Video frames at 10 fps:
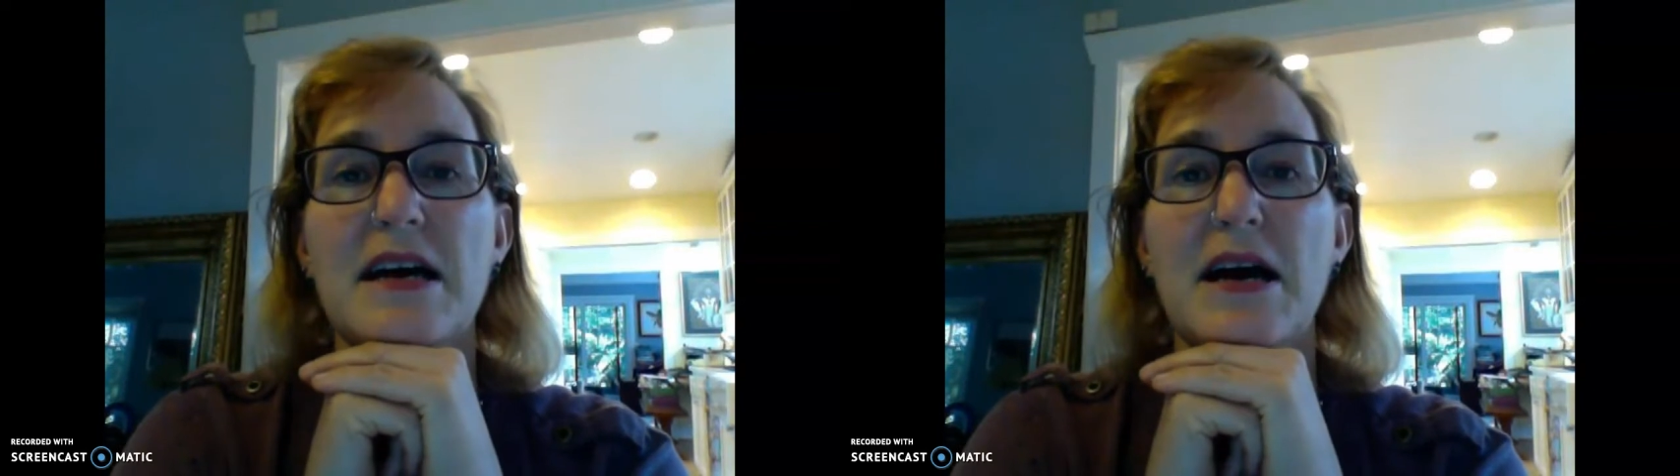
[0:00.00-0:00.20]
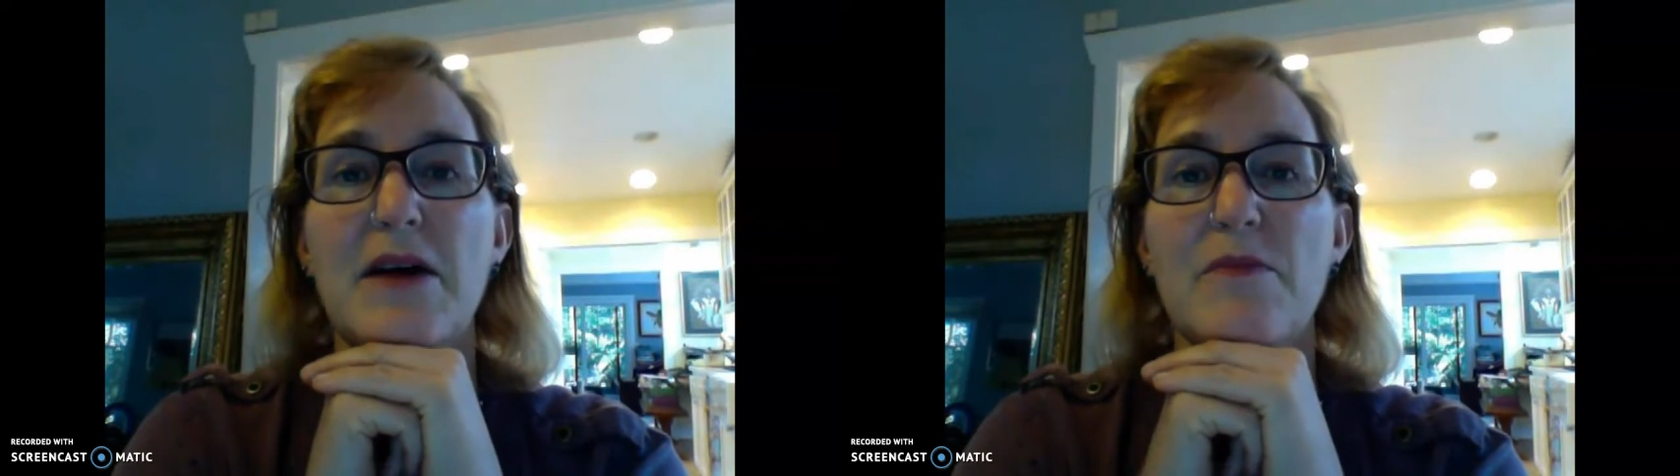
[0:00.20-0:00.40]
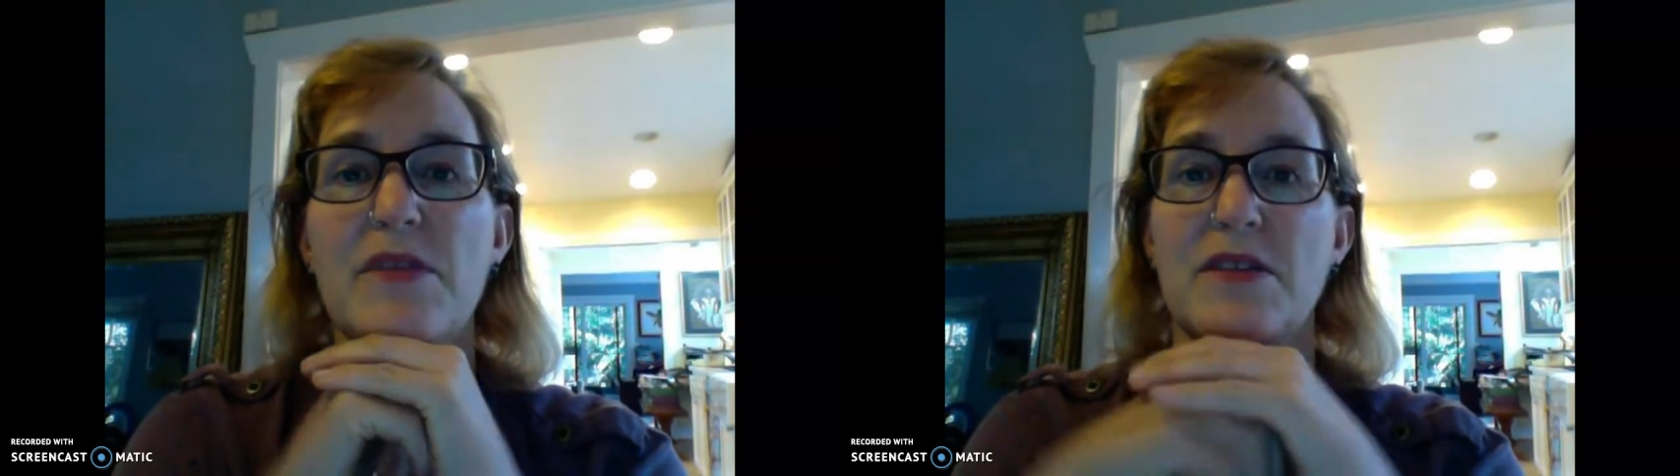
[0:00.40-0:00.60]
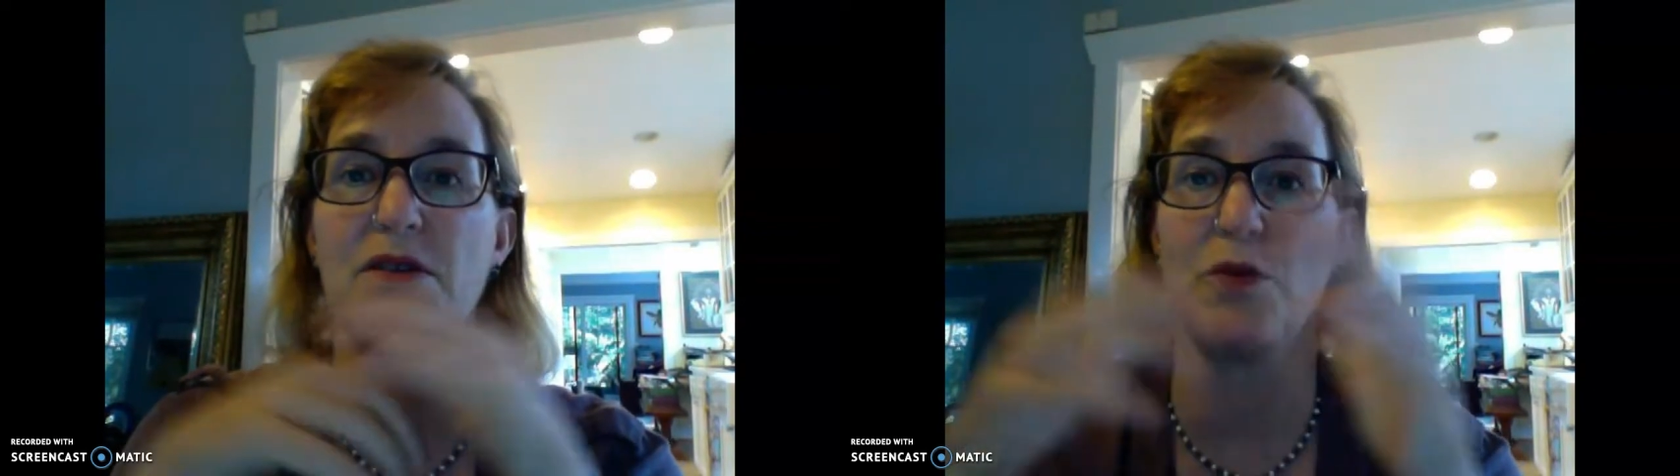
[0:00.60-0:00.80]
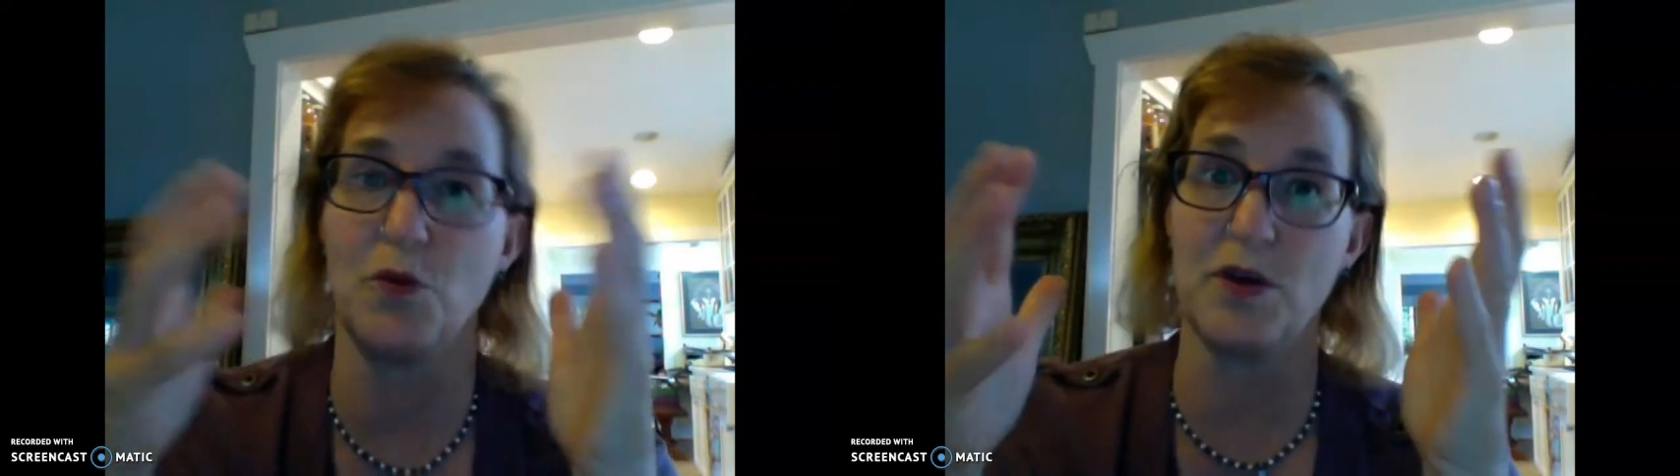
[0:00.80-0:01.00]
then
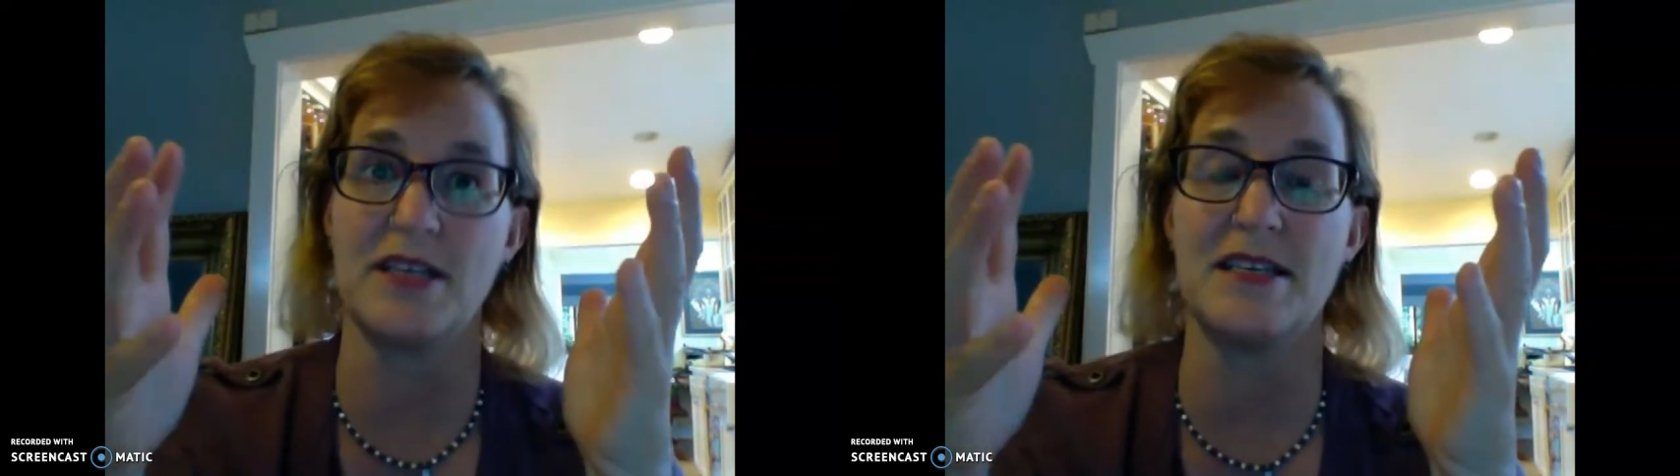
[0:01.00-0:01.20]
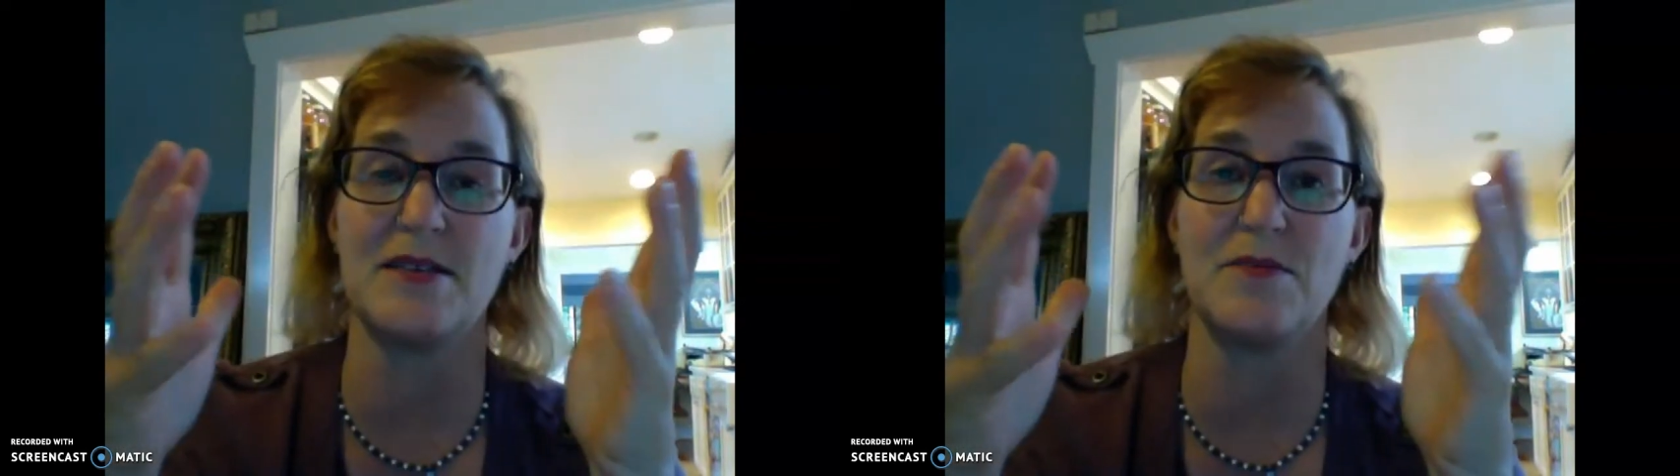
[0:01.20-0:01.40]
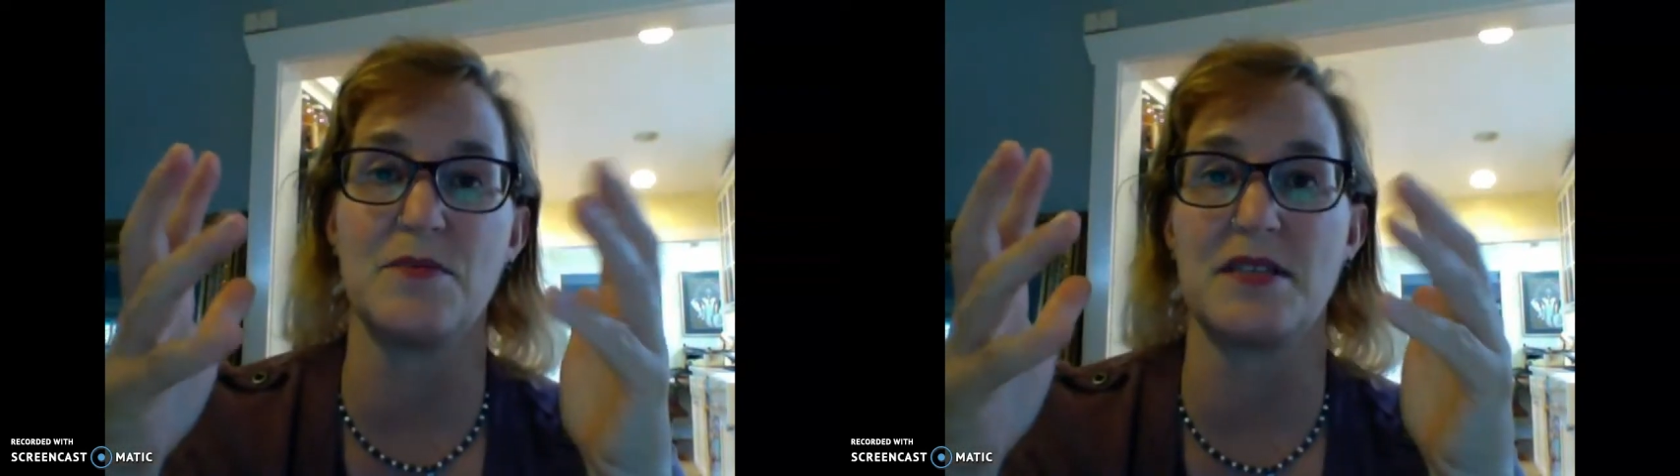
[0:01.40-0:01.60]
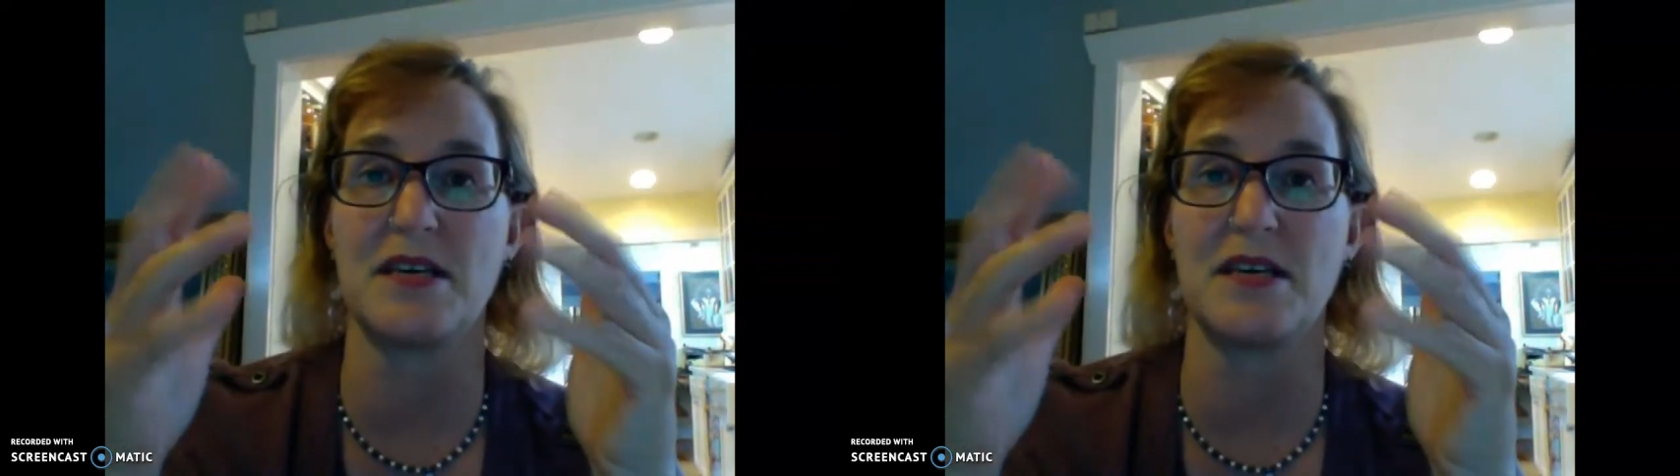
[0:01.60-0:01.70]
the organisms,